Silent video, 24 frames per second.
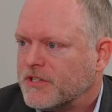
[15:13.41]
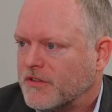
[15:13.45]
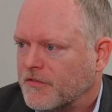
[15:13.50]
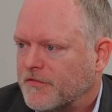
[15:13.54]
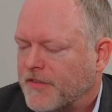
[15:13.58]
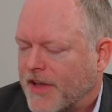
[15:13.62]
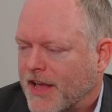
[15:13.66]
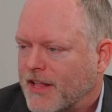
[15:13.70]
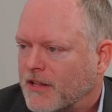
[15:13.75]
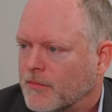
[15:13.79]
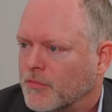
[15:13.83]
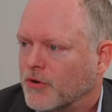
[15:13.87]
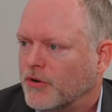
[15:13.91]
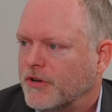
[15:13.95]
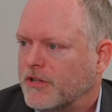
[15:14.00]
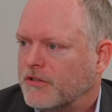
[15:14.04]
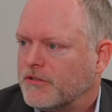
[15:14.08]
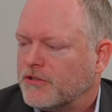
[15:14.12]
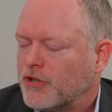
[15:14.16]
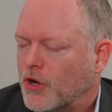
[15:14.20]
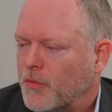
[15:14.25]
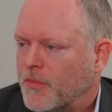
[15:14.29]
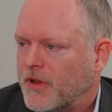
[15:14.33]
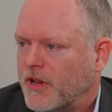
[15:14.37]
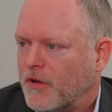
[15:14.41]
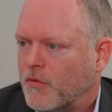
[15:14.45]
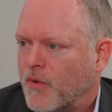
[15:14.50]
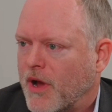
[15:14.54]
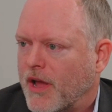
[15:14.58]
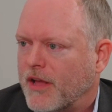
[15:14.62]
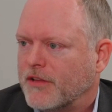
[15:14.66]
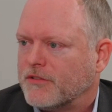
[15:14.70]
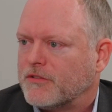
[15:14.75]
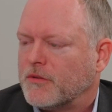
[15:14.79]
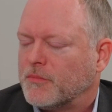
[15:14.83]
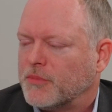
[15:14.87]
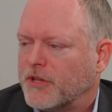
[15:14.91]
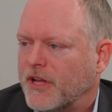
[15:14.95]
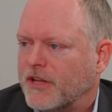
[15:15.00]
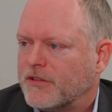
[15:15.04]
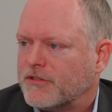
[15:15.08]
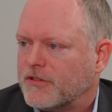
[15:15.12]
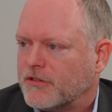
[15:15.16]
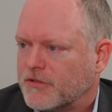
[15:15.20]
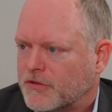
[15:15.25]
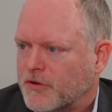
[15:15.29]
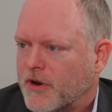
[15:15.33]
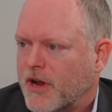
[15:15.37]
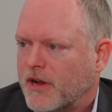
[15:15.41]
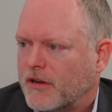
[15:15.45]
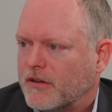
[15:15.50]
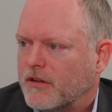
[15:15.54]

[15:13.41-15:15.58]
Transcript: available in so many ways and places, correct?